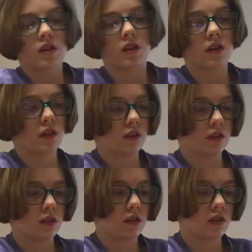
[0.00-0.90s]

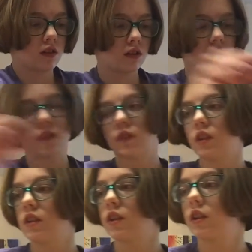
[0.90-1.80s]
and along
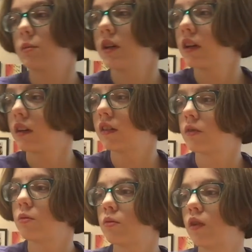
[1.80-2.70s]
with the pink,
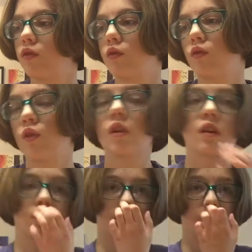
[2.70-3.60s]

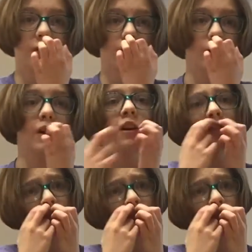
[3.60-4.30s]
we will of